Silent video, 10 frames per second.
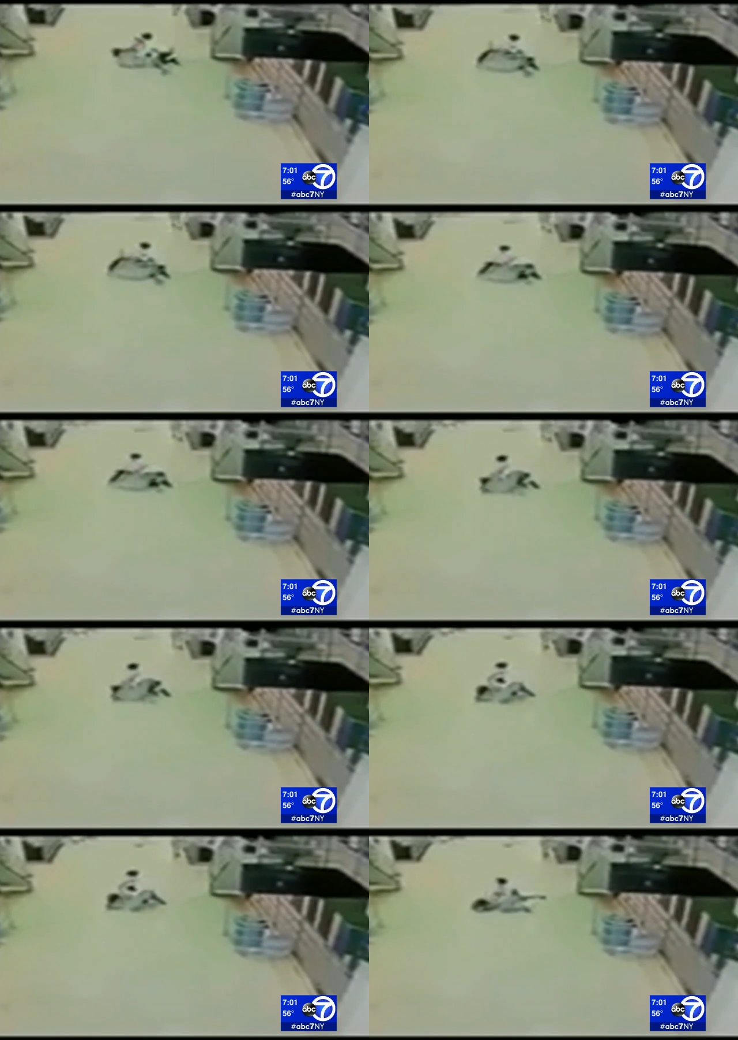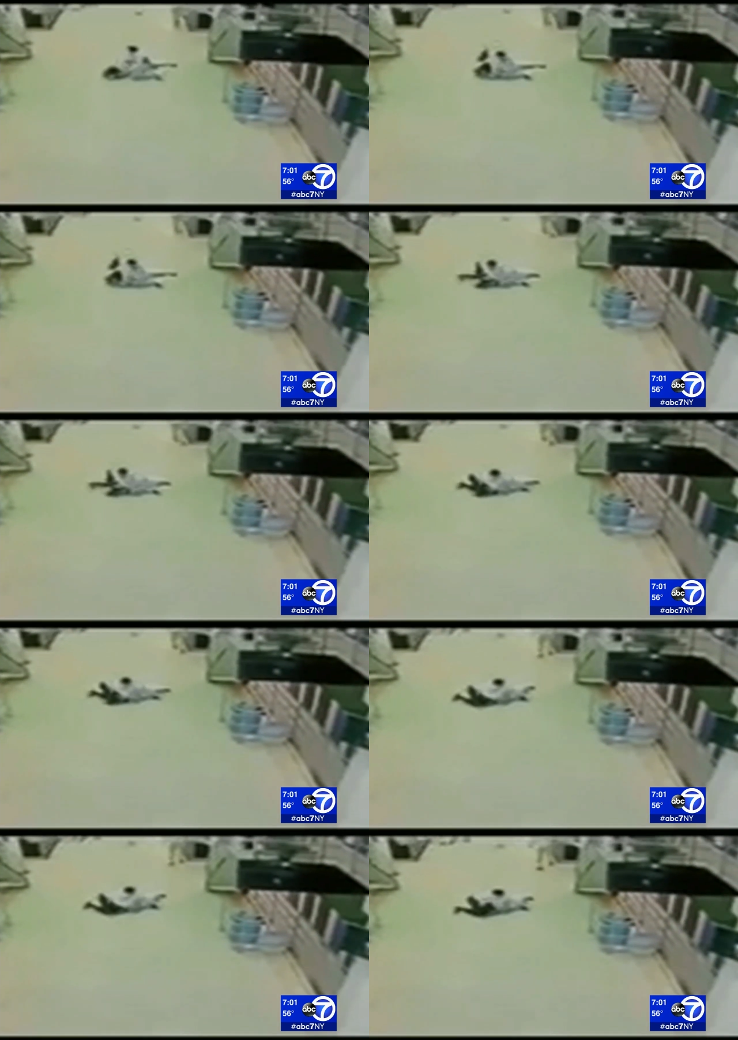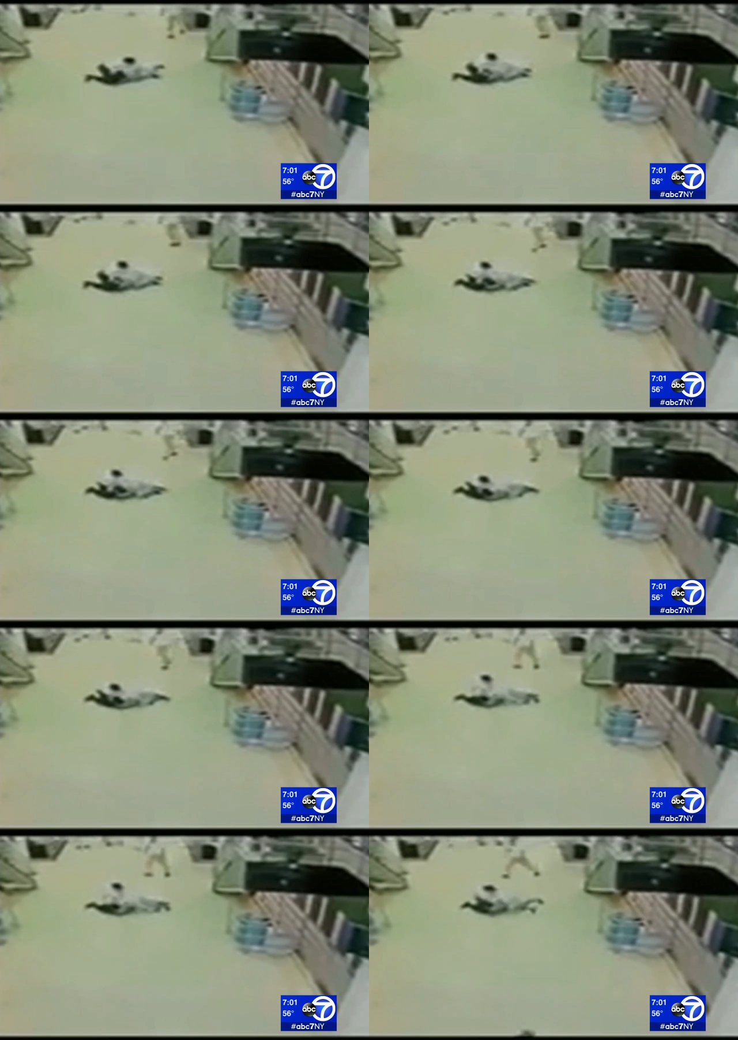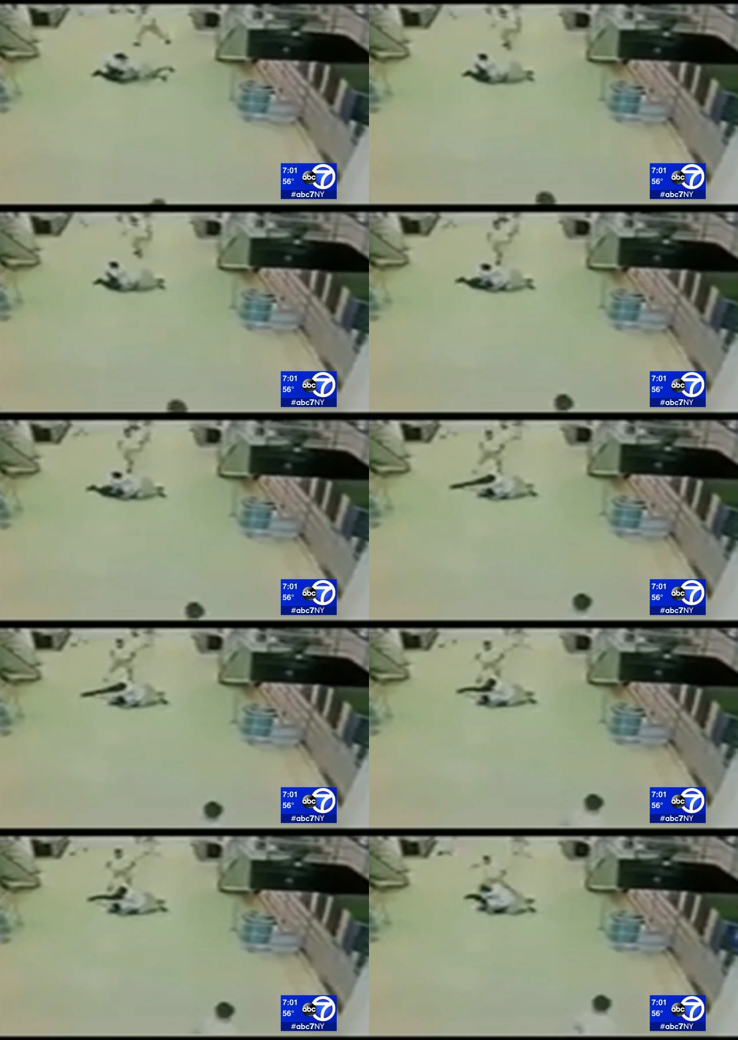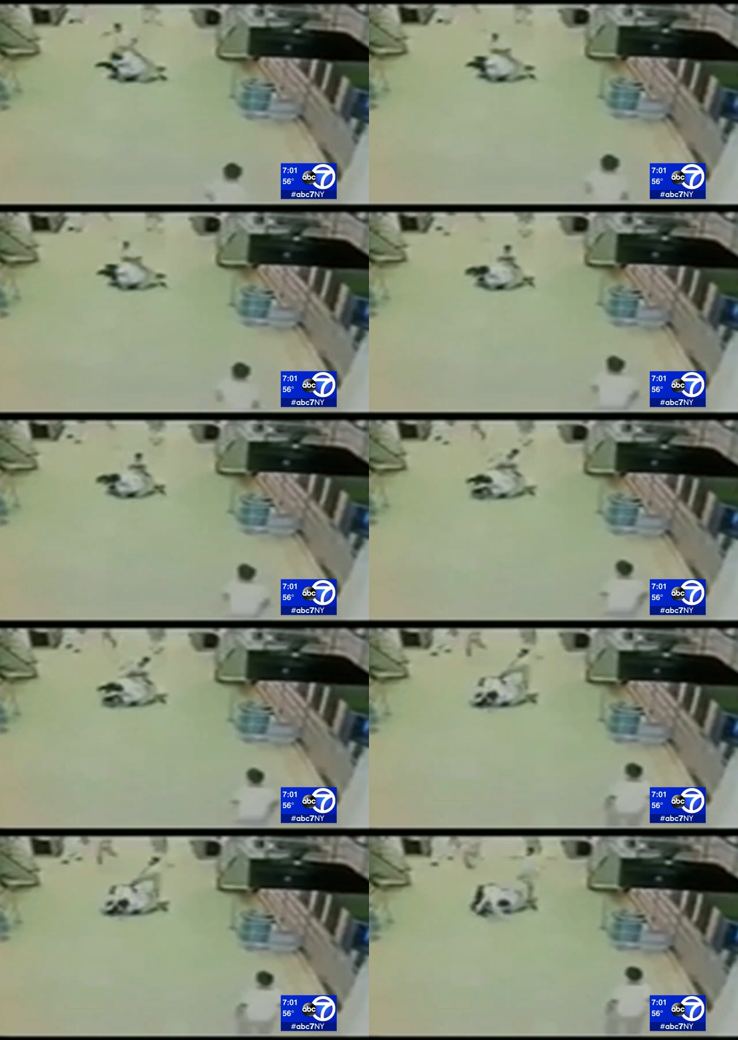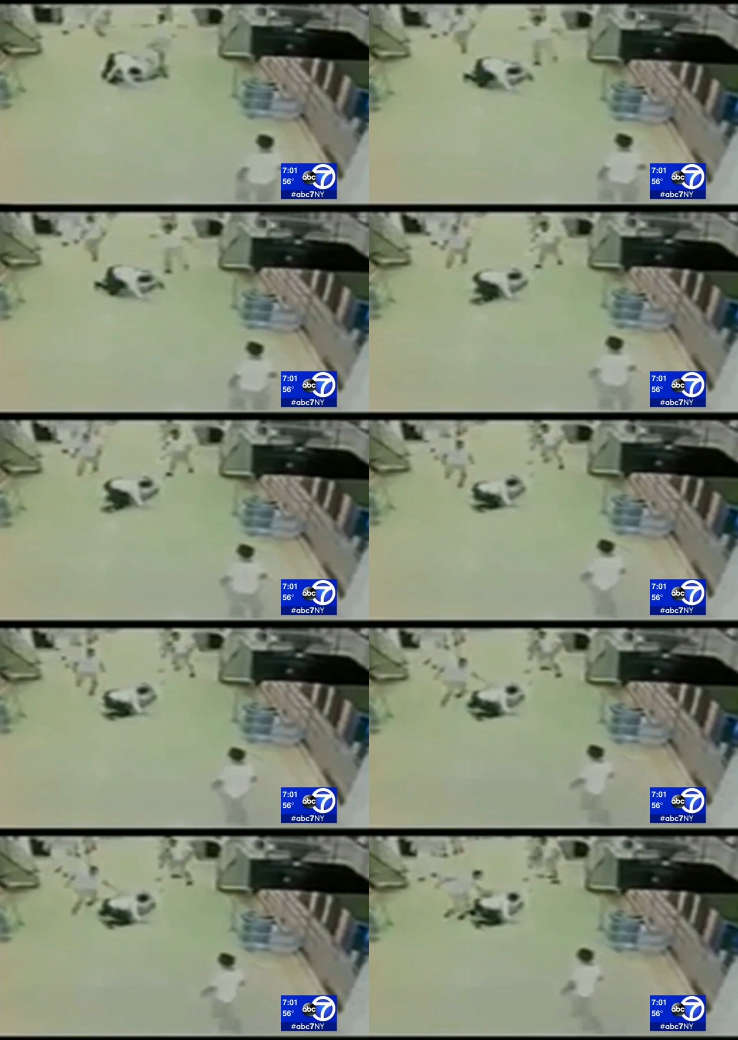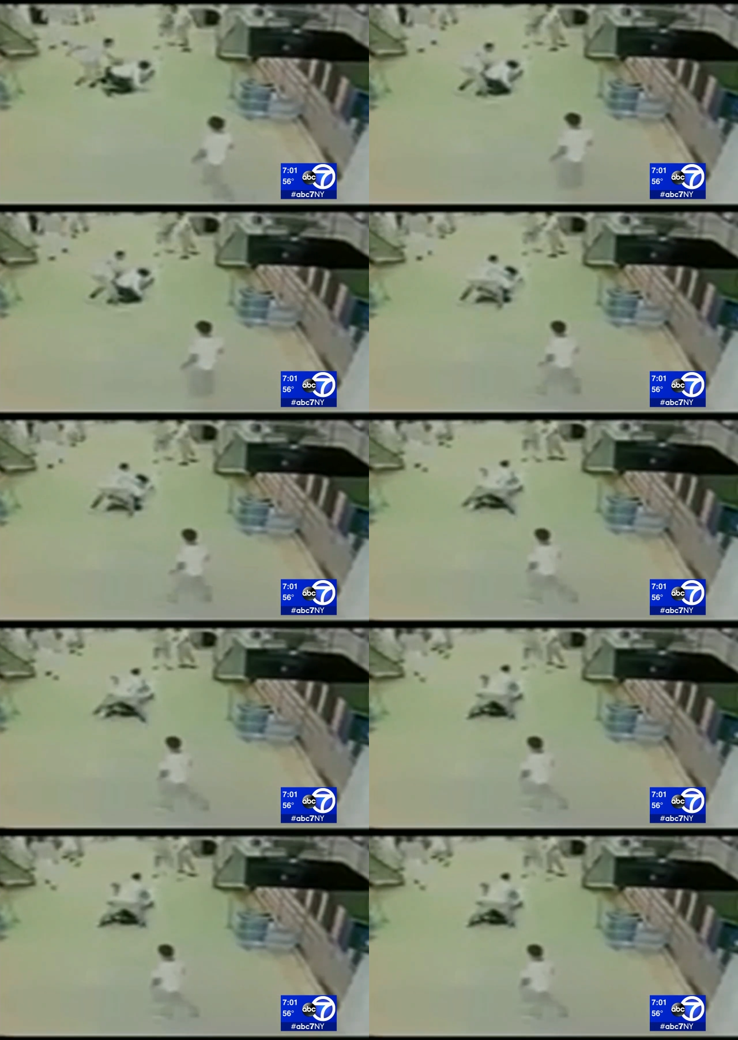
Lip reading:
(no speaker visible)